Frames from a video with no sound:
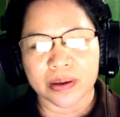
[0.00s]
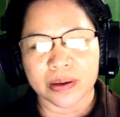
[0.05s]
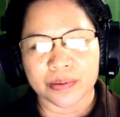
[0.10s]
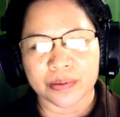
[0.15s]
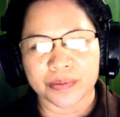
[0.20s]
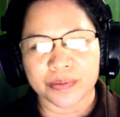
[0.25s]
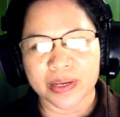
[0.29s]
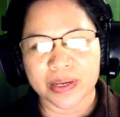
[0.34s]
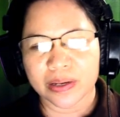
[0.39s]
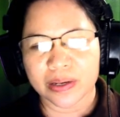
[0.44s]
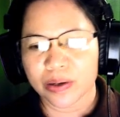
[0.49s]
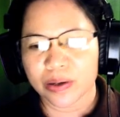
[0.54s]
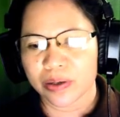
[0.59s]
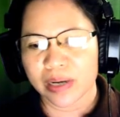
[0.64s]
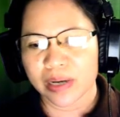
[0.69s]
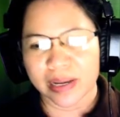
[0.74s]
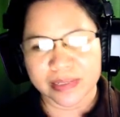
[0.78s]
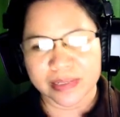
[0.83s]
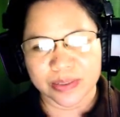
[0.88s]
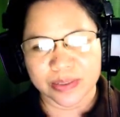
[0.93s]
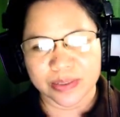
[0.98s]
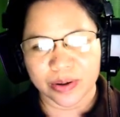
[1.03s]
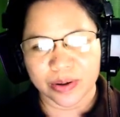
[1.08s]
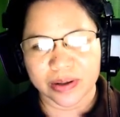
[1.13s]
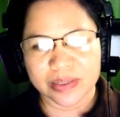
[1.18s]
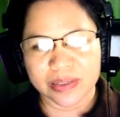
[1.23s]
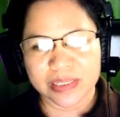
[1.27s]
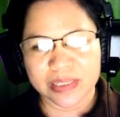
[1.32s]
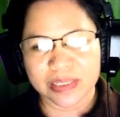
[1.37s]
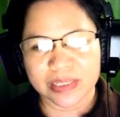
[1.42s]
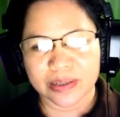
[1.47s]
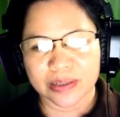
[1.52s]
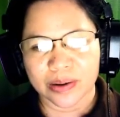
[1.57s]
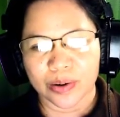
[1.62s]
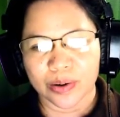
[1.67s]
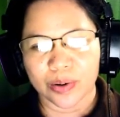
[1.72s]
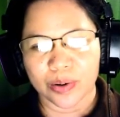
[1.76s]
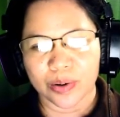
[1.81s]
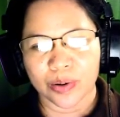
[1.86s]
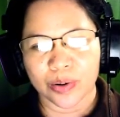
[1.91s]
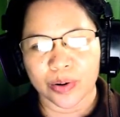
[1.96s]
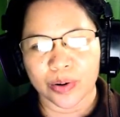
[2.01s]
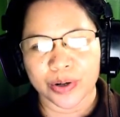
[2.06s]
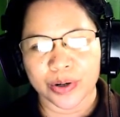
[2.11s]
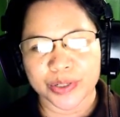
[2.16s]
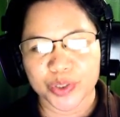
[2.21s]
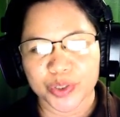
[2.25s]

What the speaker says: video lessons or